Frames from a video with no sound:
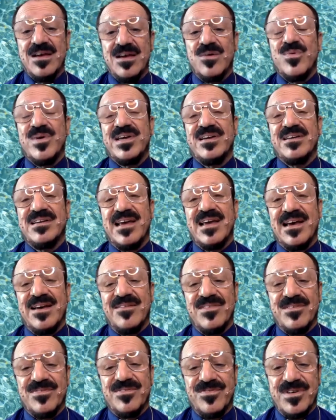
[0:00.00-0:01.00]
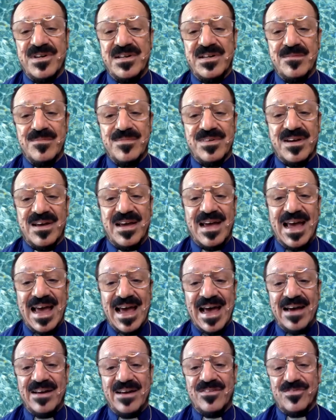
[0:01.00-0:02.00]
We can have the freedom to
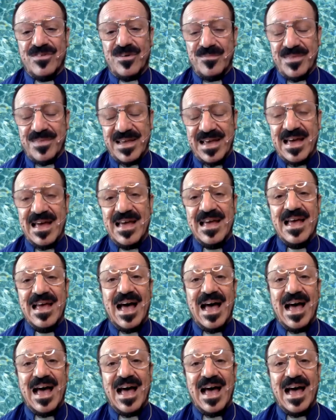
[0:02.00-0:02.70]
act from that.